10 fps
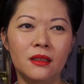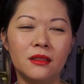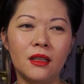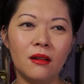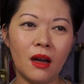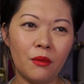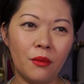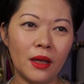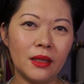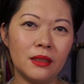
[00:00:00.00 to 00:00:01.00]
So I
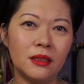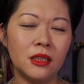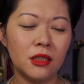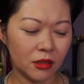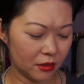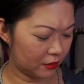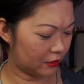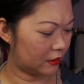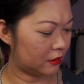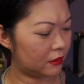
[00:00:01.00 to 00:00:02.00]
went
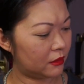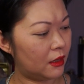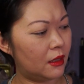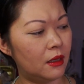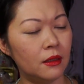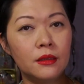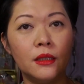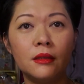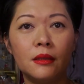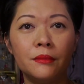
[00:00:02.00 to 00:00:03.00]
to
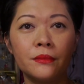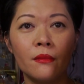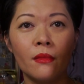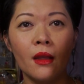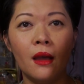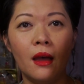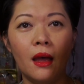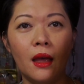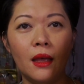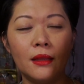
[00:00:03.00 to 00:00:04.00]
this,
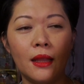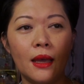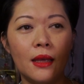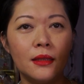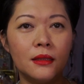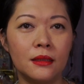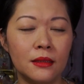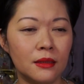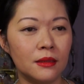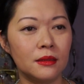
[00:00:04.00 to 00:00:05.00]
and then
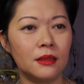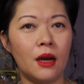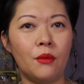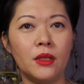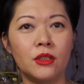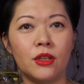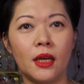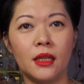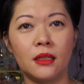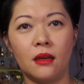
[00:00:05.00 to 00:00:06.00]
I want to
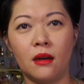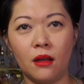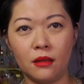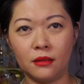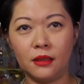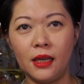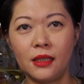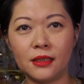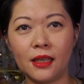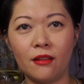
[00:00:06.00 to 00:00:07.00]
try it on the
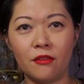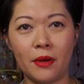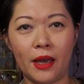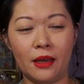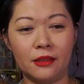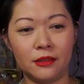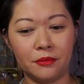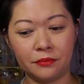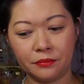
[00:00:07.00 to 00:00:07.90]
other side of my hands.